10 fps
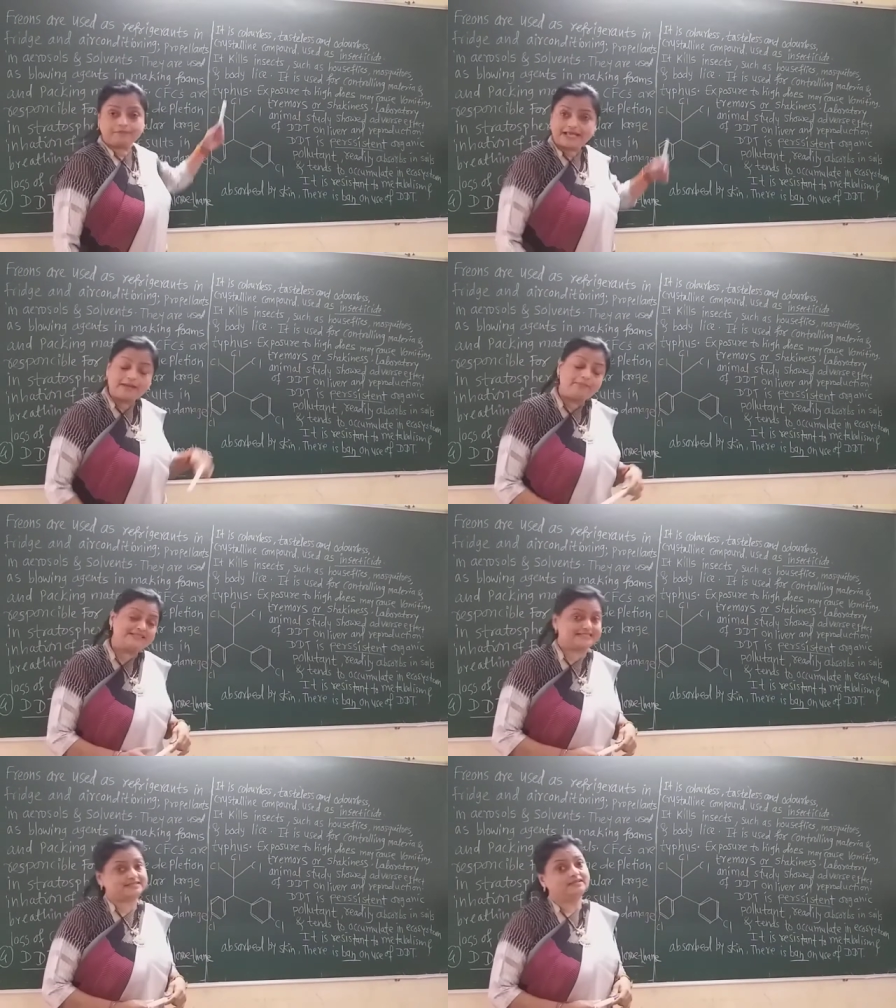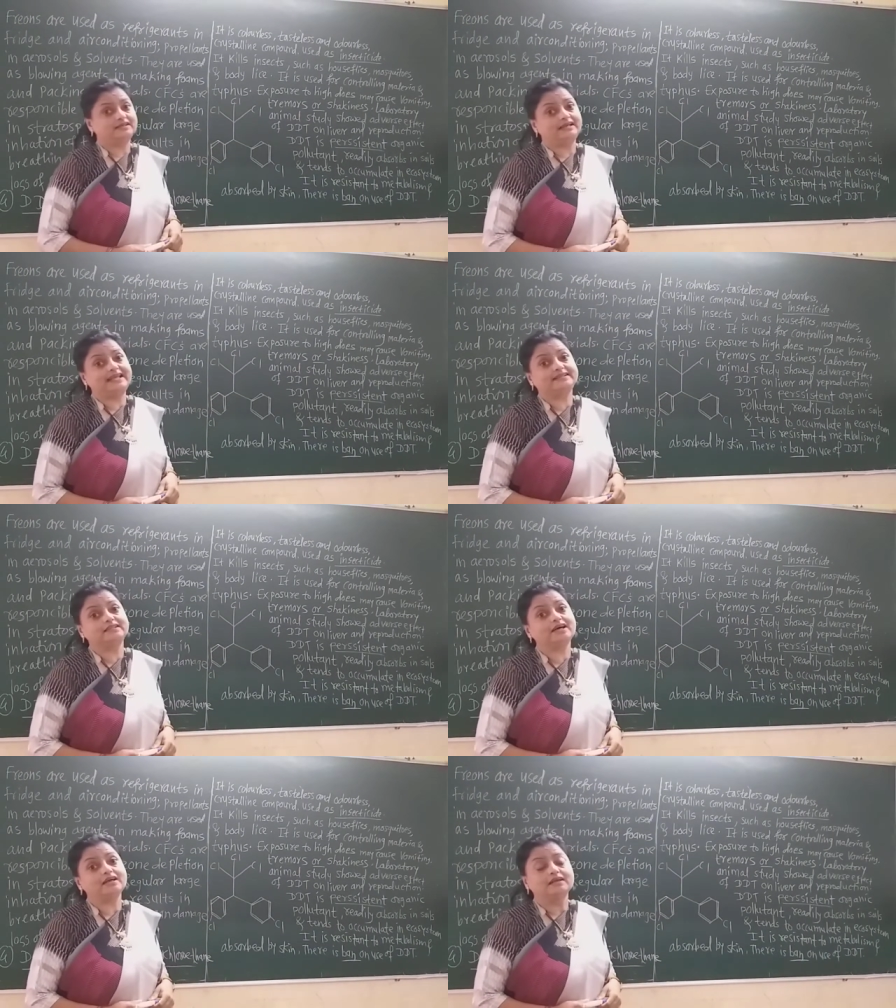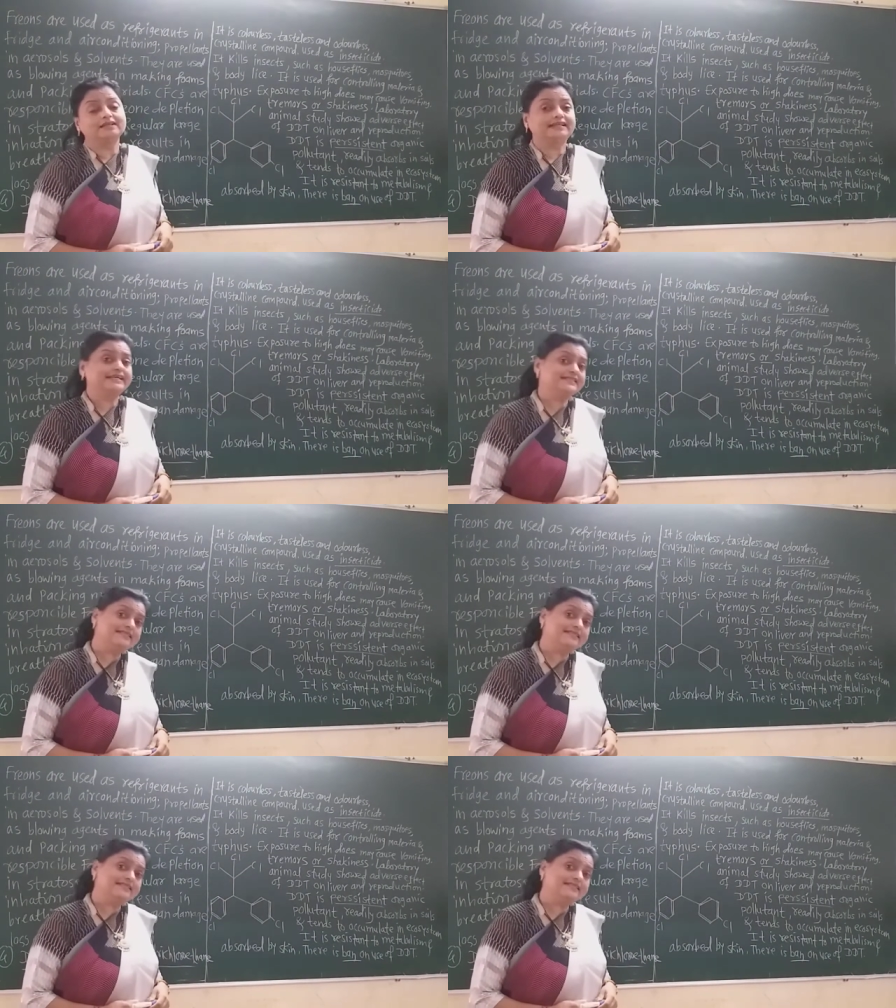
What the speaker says: typhus, like that is